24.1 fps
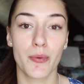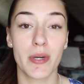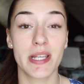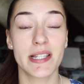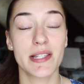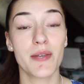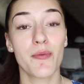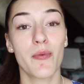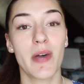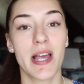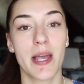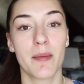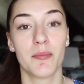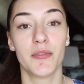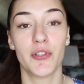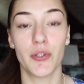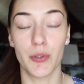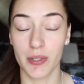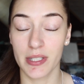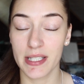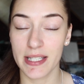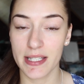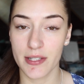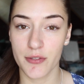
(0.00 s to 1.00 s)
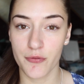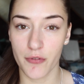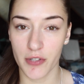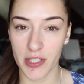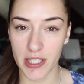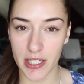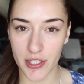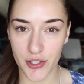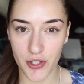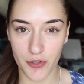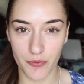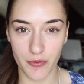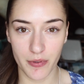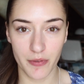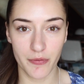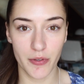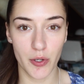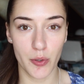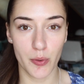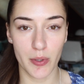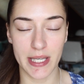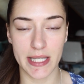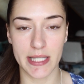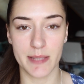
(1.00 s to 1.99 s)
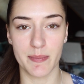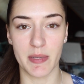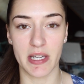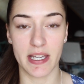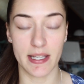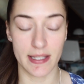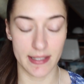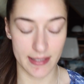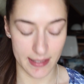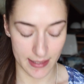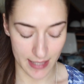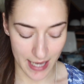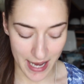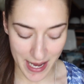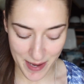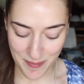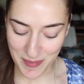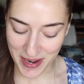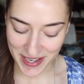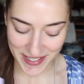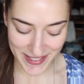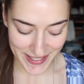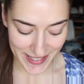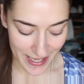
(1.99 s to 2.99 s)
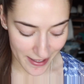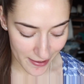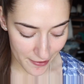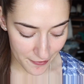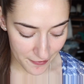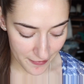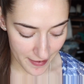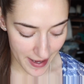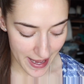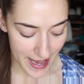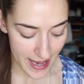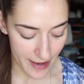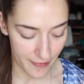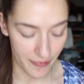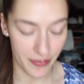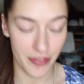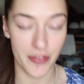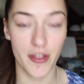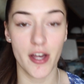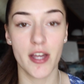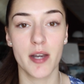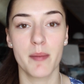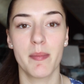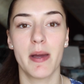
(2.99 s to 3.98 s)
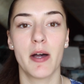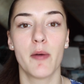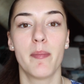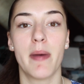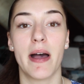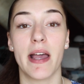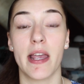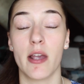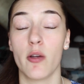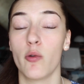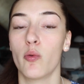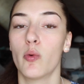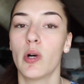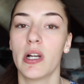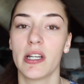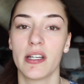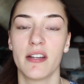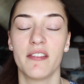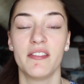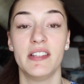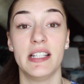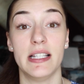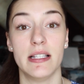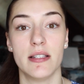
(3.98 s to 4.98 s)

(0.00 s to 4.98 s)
The reason why I'm doing this foundation review is because I myself have thought about buying one of